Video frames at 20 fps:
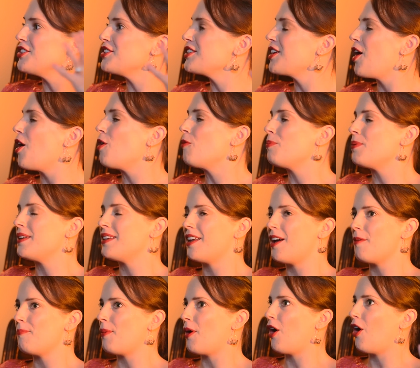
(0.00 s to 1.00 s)
It just opened
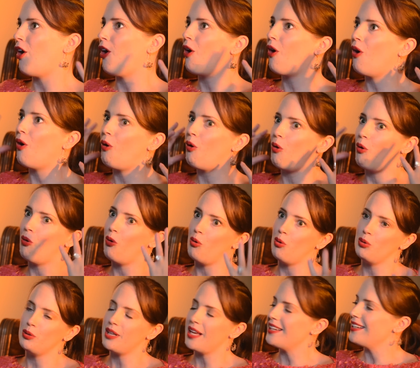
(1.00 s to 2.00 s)
up a
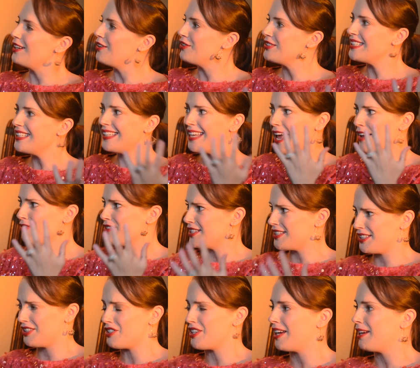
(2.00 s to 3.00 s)
whole, it didn't have the
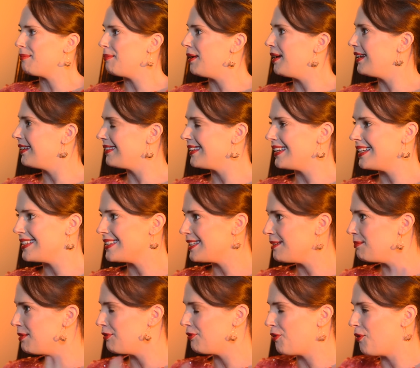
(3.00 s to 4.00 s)
stigma that it
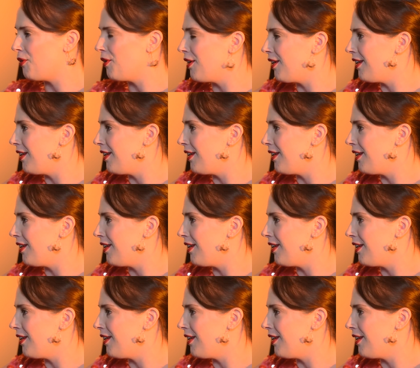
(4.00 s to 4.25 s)
did before,